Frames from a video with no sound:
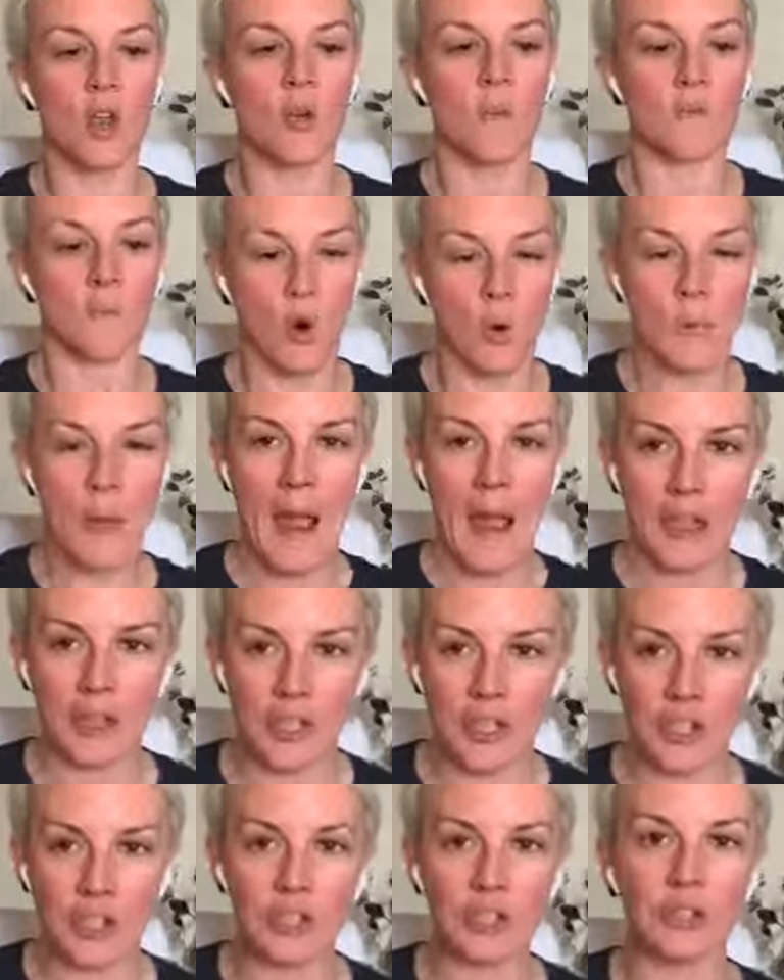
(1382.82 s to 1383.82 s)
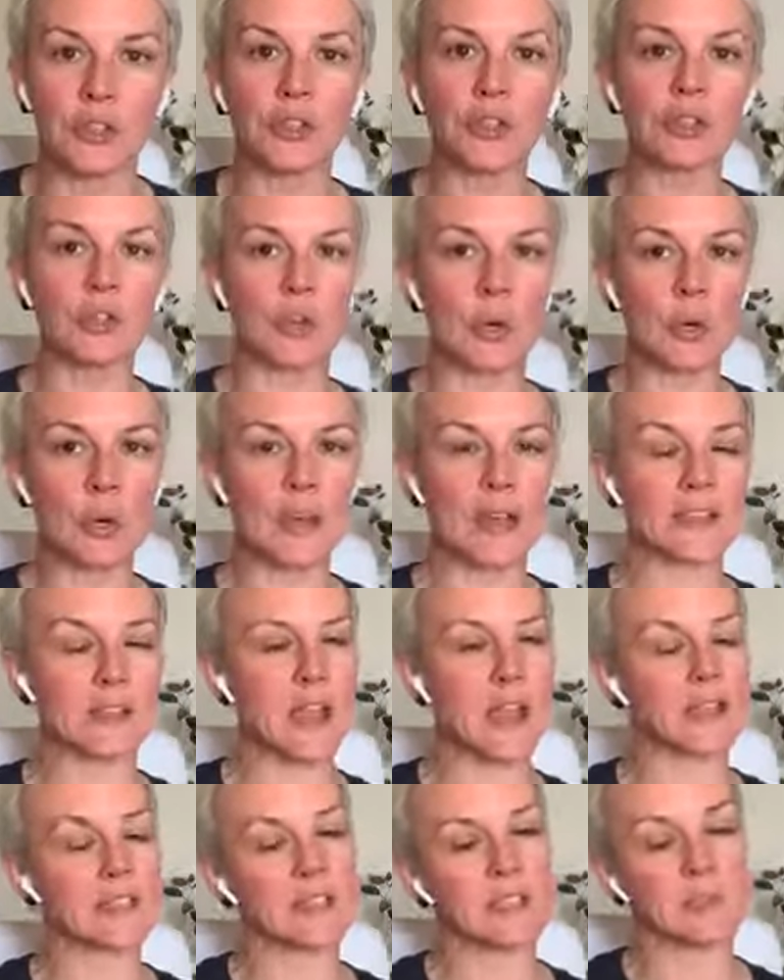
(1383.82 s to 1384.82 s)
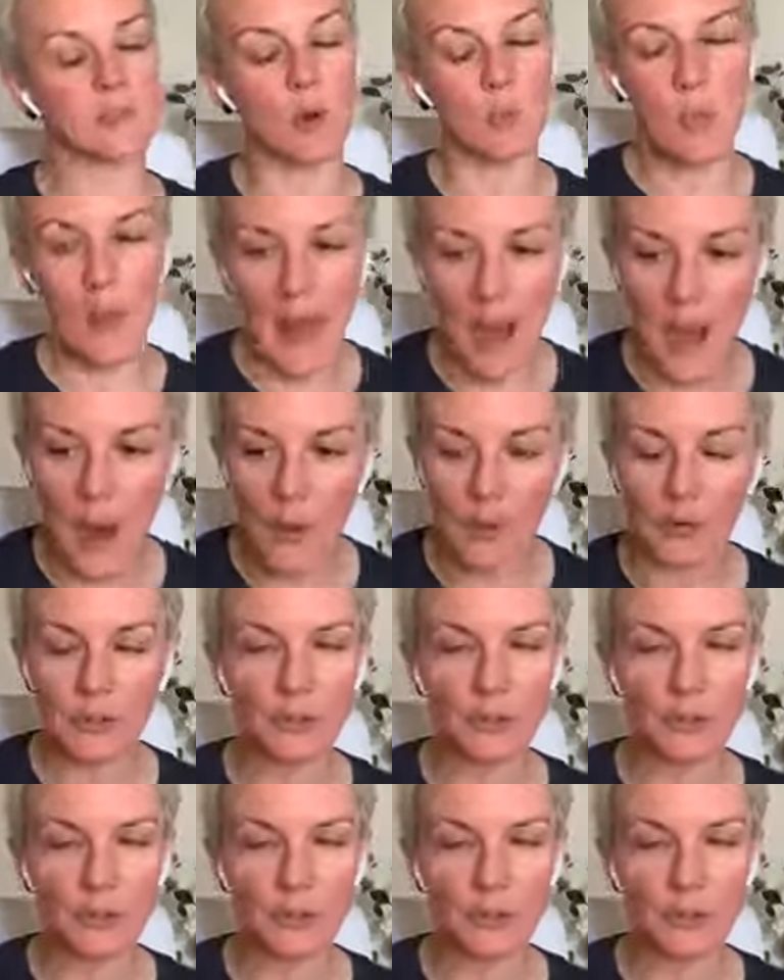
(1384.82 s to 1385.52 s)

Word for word: more passion. You can always access more power.